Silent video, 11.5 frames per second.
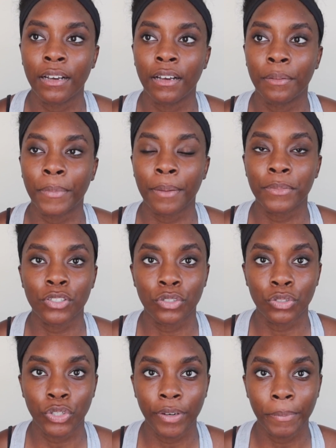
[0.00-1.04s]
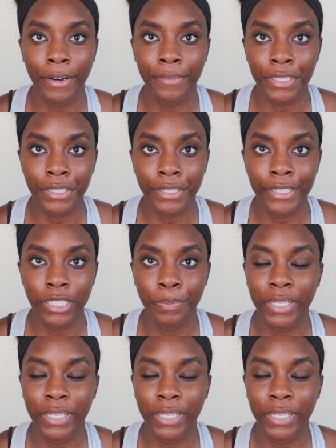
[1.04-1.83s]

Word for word: Um, I'm still doing my research,